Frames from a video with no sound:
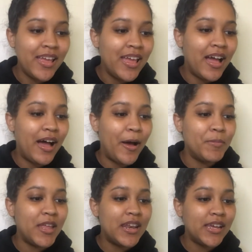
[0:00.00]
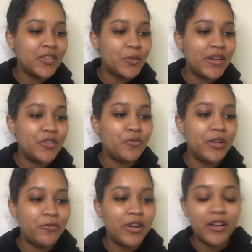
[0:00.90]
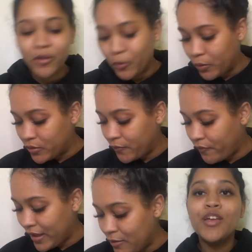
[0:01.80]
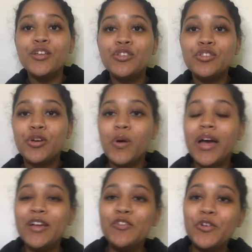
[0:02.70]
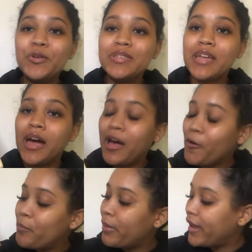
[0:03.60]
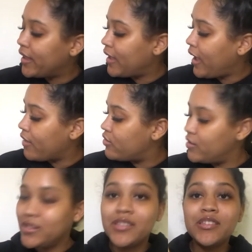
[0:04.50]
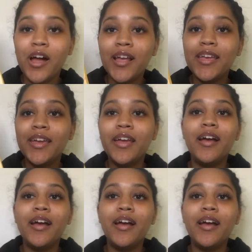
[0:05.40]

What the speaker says: The next one is reread an old favorite. So I chose The Help by Catherine Stockett.